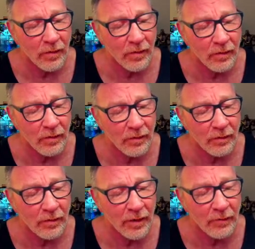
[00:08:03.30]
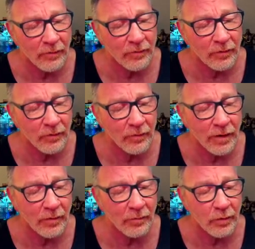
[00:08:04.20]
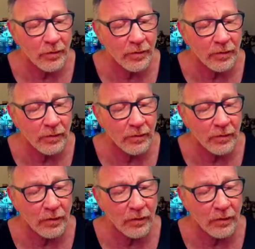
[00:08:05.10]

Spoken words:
I think that'll turn out pretty good.